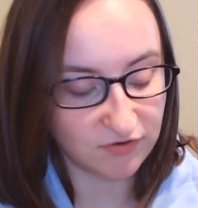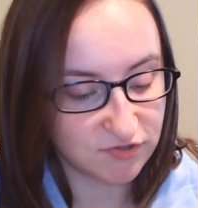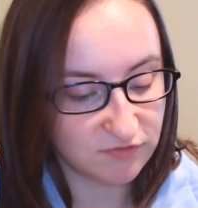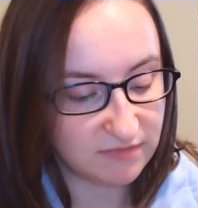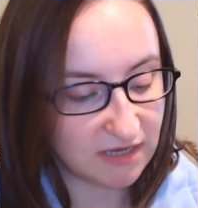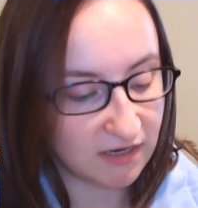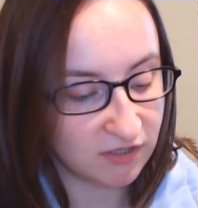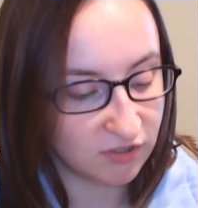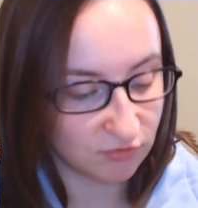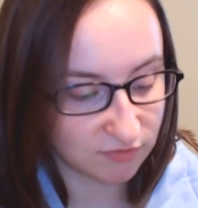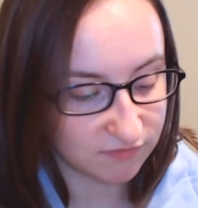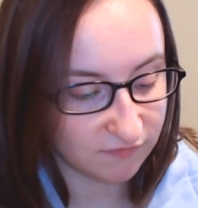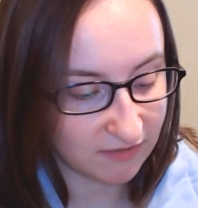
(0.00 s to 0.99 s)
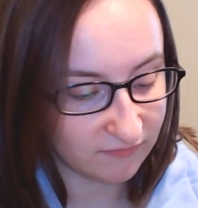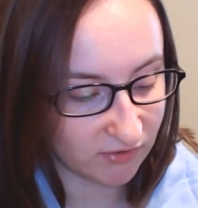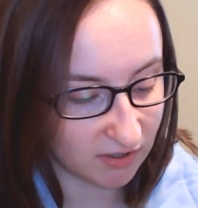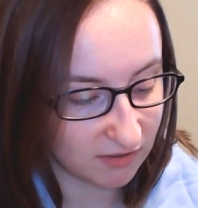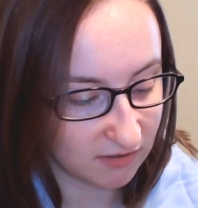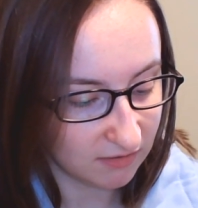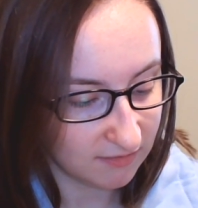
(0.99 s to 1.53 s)
can you do me a huge
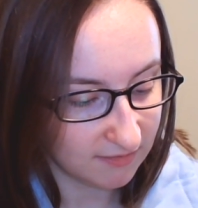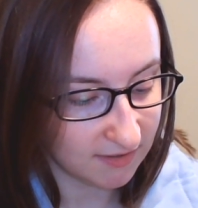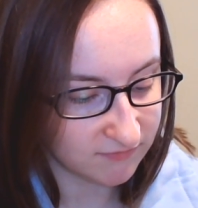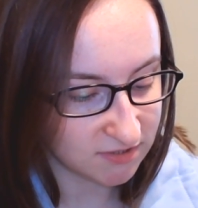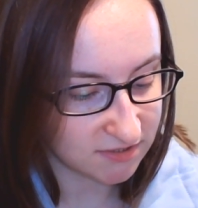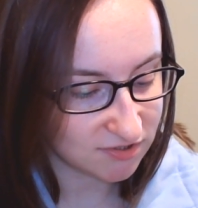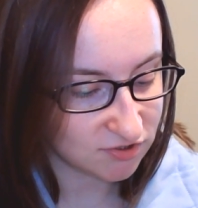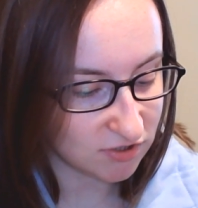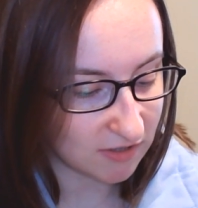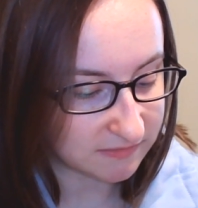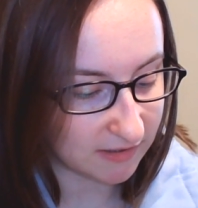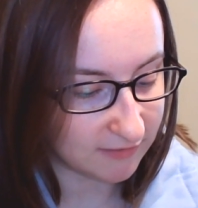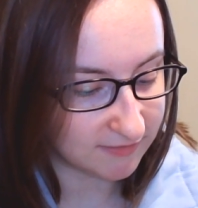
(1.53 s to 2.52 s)
favor? If Justin drops